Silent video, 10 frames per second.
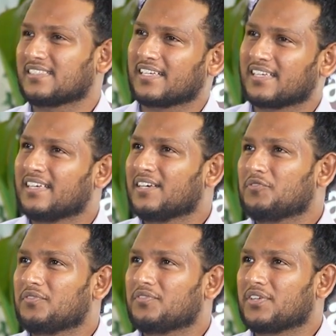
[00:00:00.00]
Like,
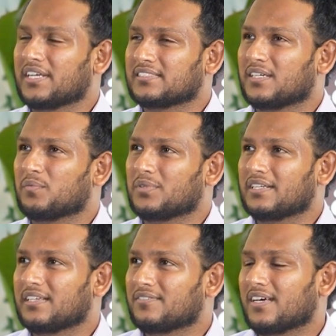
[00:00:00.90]
for
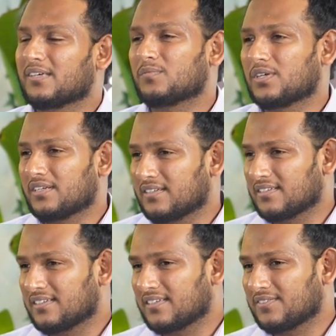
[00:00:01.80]
example, if
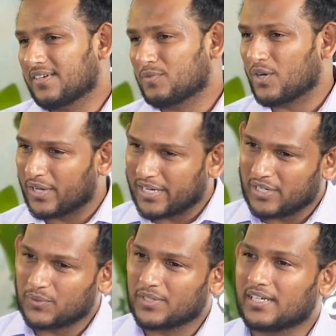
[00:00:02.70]
I'm talking
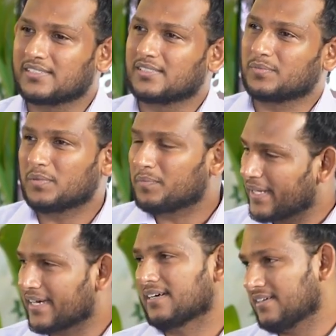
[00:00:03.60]
to a customer,
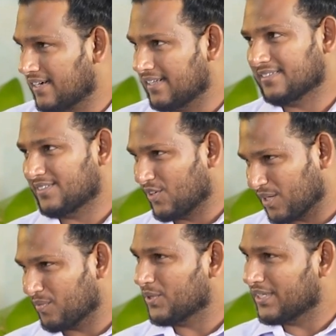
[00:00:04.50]
I'll talk
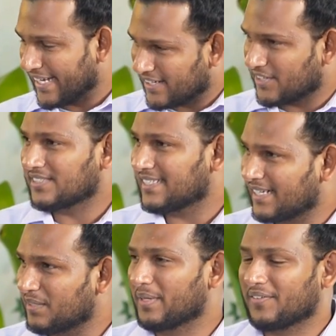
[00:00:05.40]
about a technology a
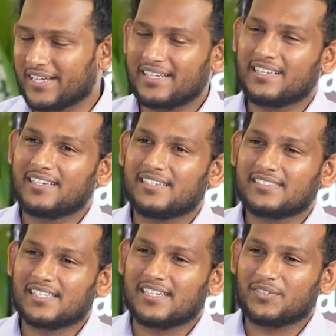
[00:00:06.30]
little bit, right?
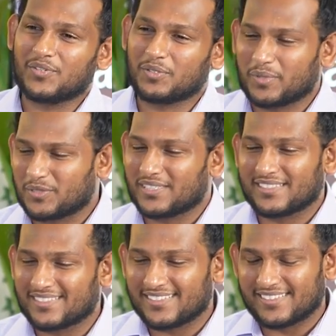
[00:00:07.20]
So I want to make sure,
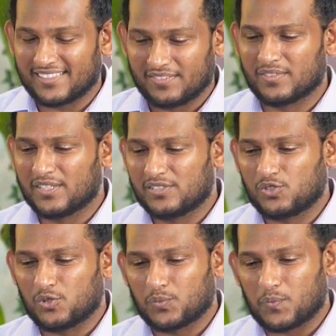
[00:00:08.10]

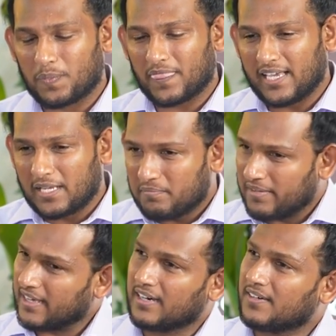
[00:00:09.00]
So in
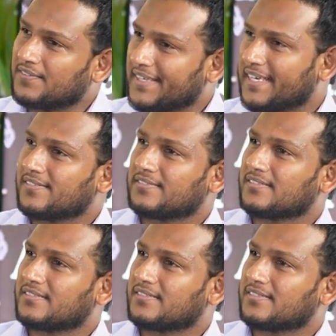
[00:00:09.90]
Pega, we have